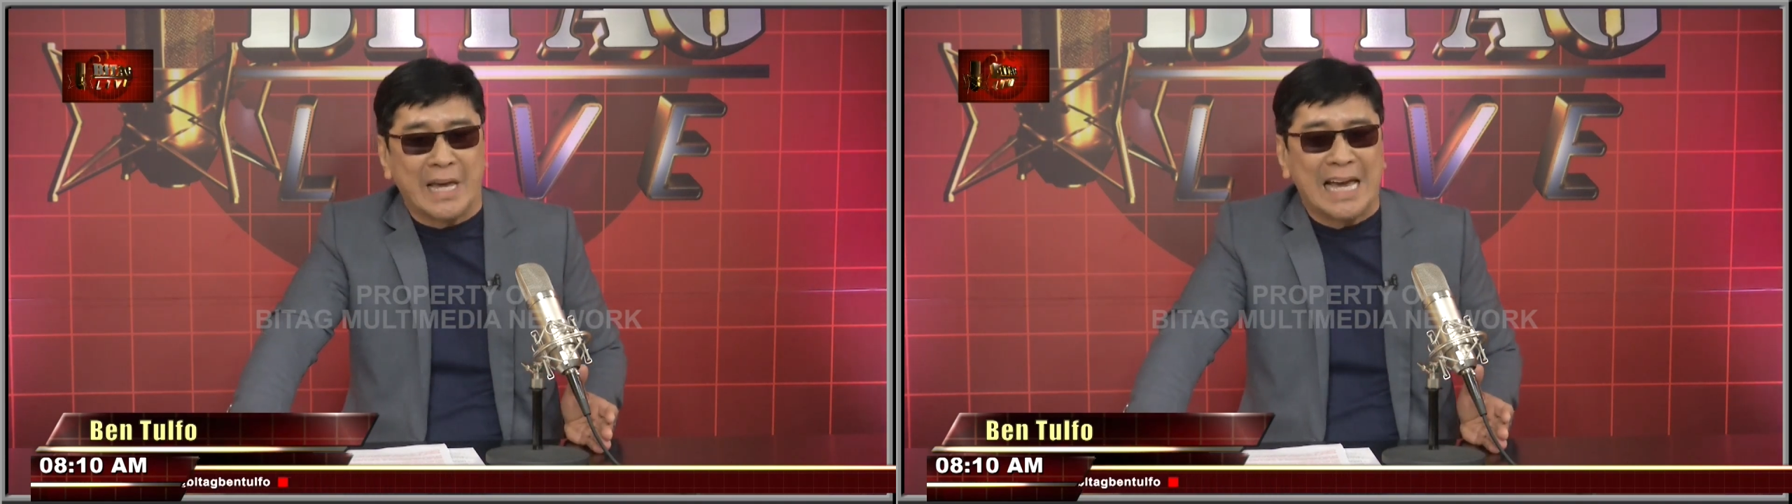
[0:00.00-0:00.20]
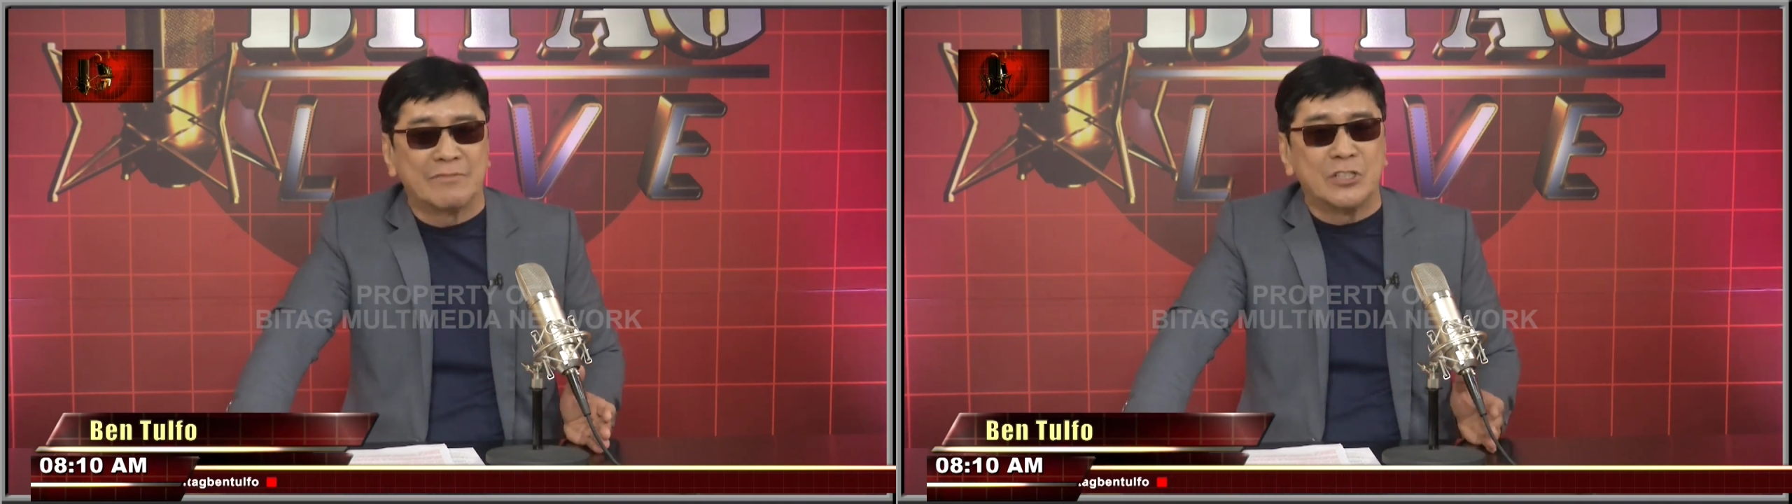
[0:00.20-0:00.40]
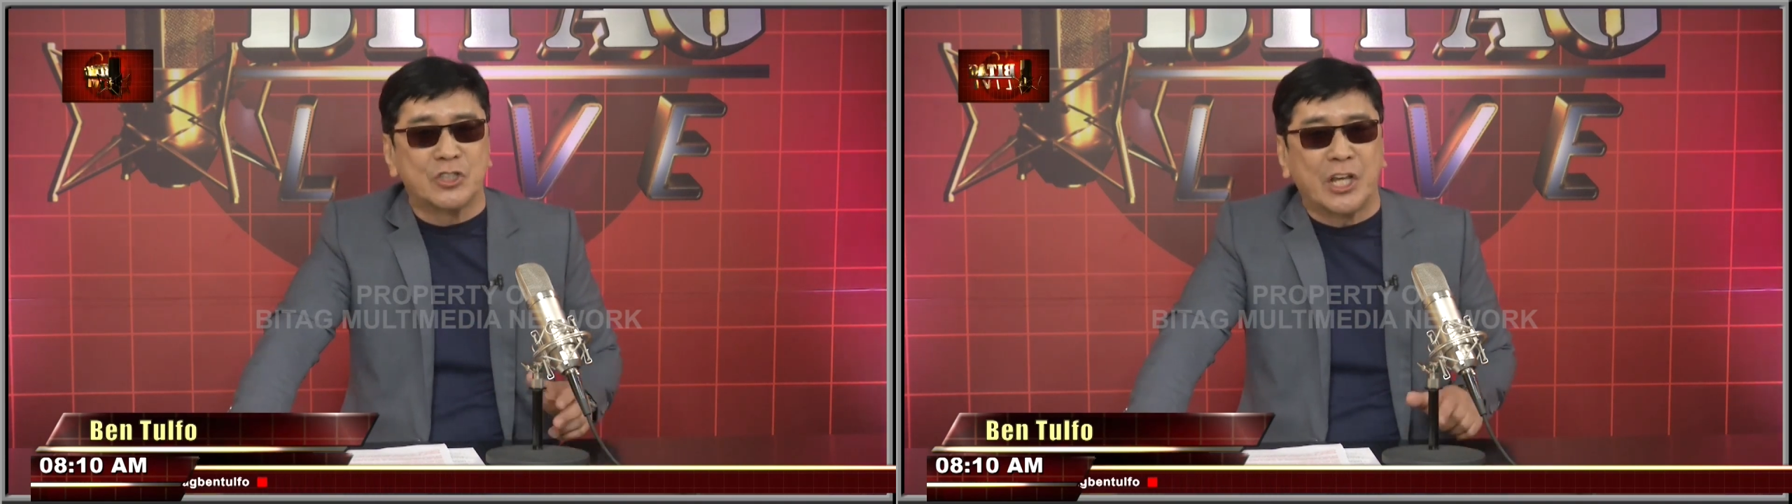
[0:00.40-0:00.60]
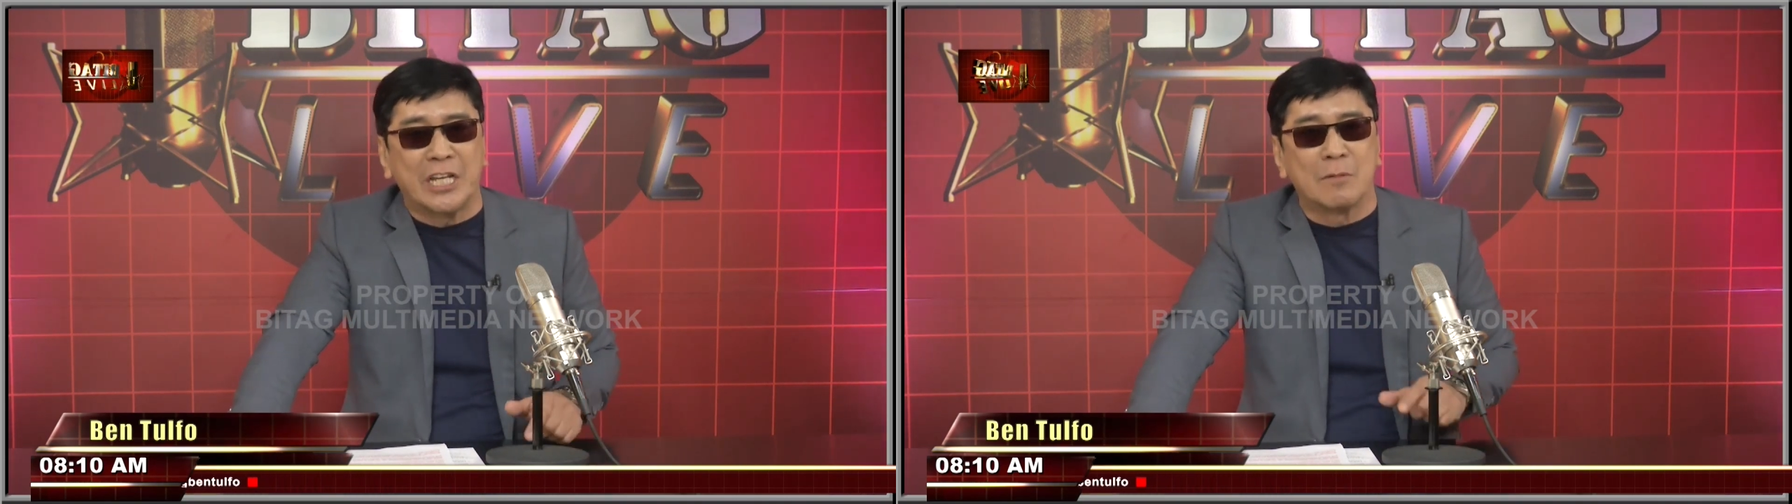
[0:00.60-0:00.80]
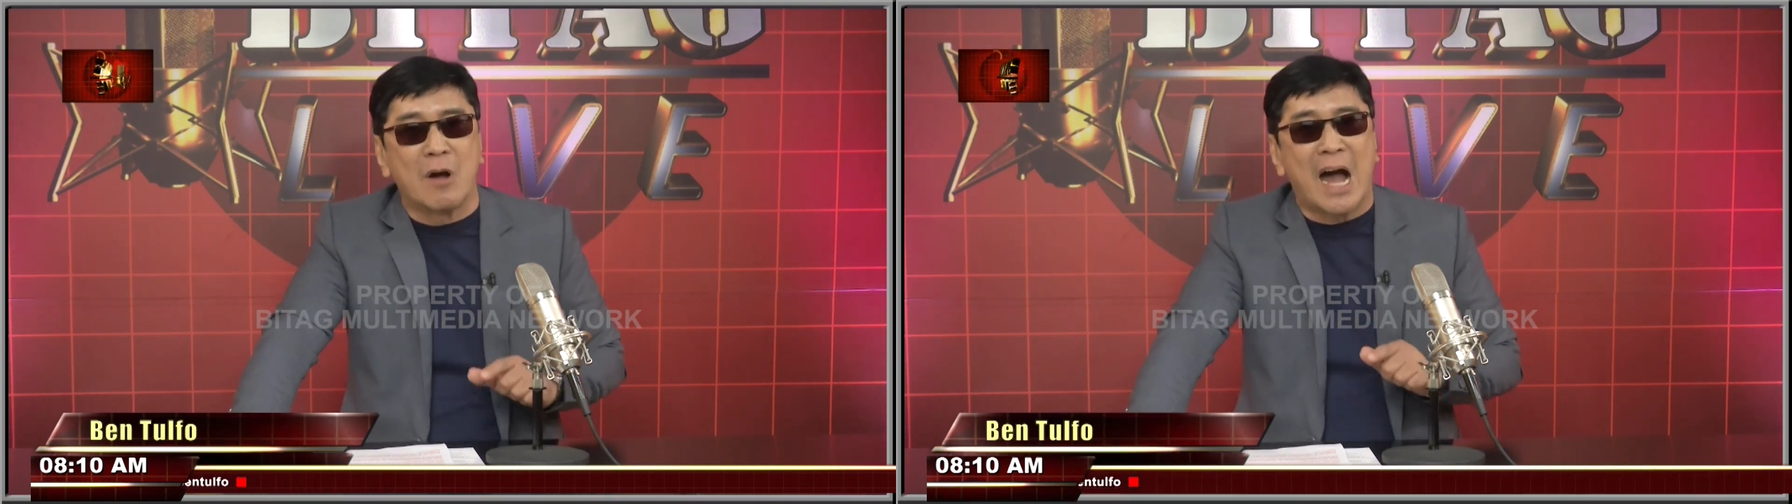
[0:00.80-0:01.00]
I haven't
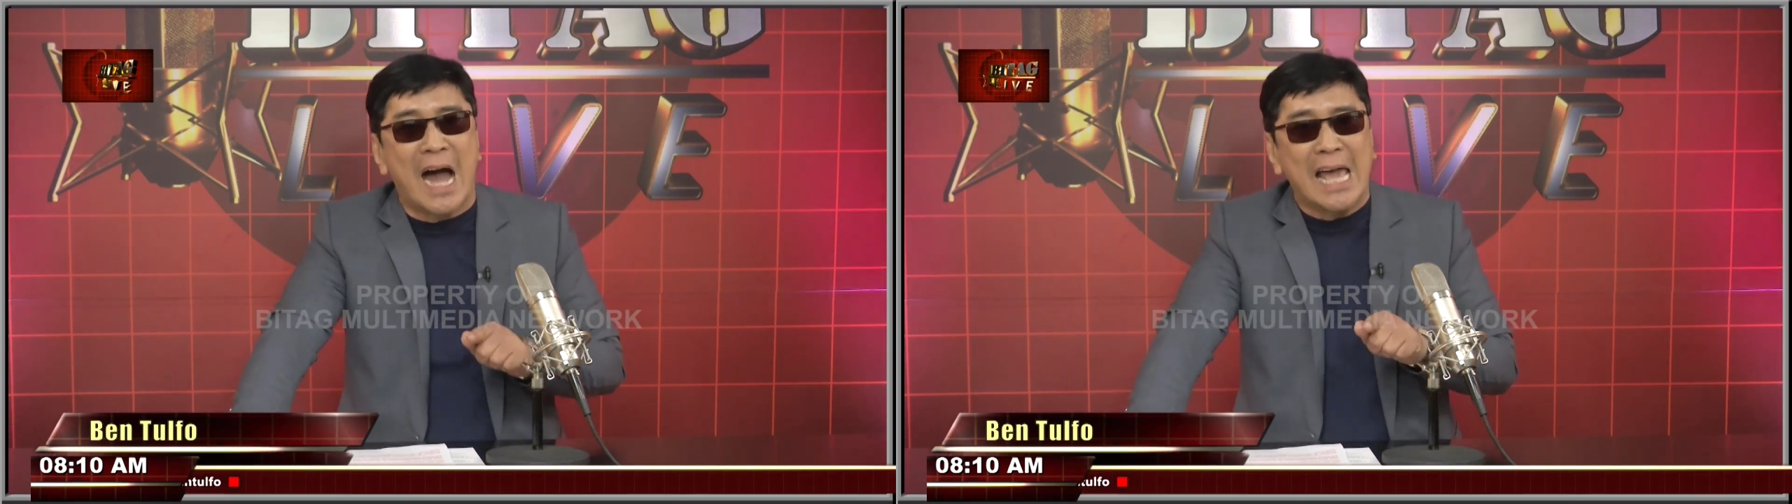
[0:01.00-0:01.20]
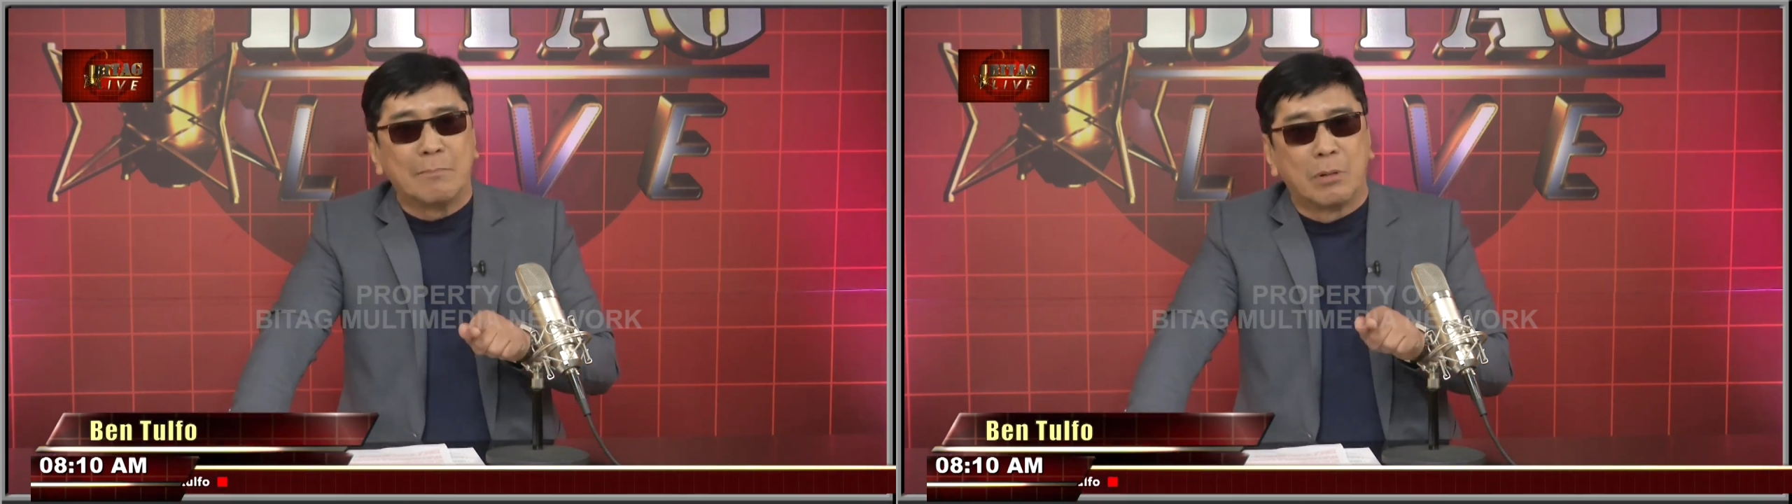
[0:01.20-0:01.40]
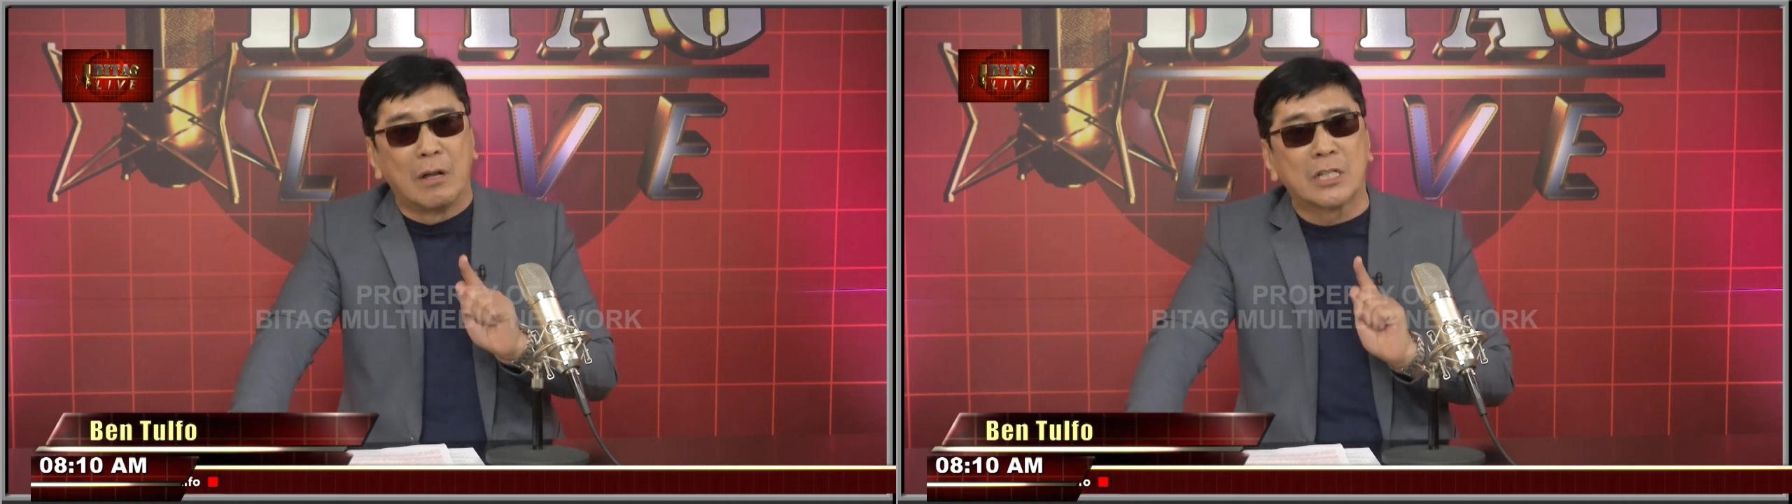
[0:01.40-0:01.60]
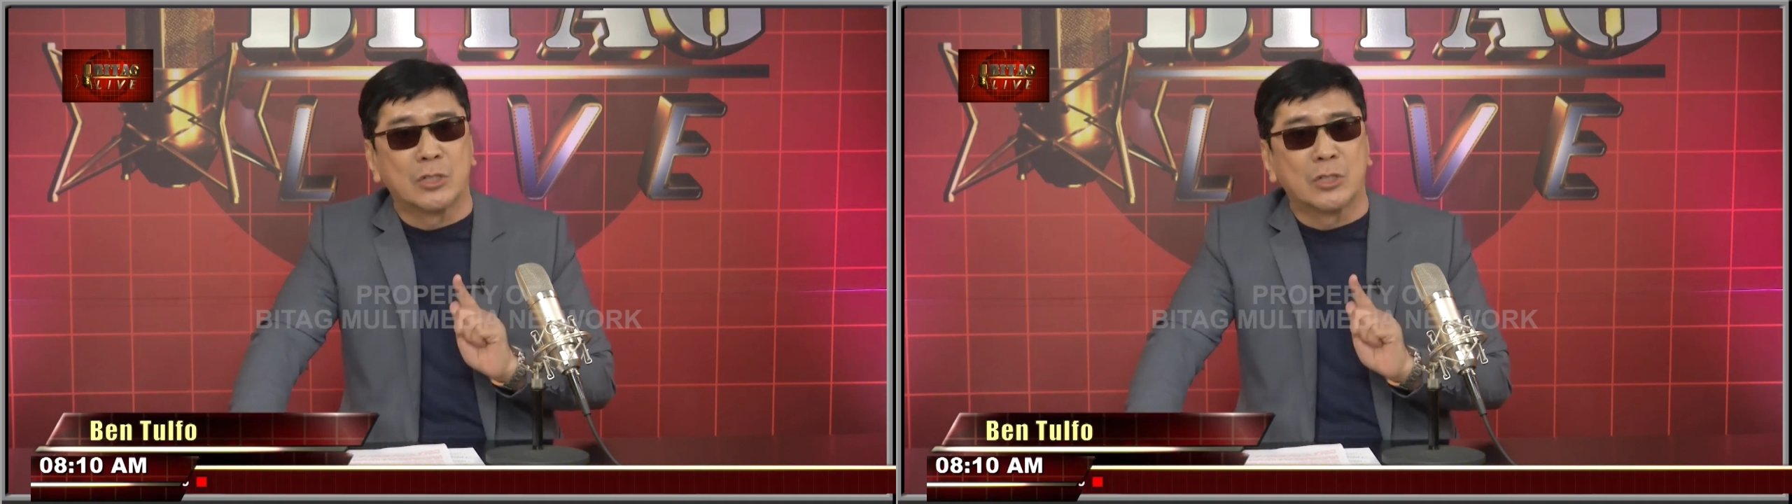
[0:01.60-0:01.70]
seen him eyeball